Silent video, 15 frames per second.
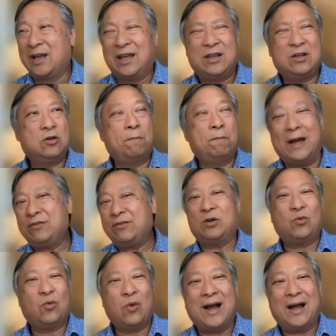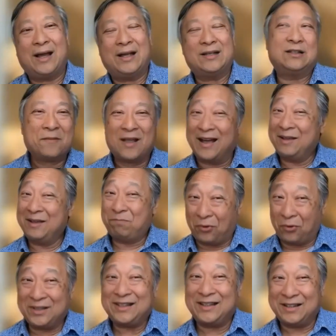You go, Patrick, why? I said, he
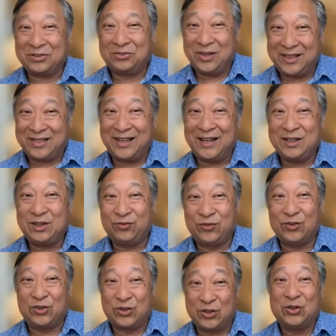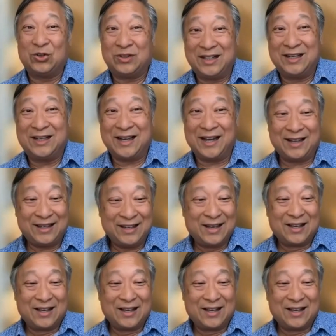pointed out 3 things to you, didn't I?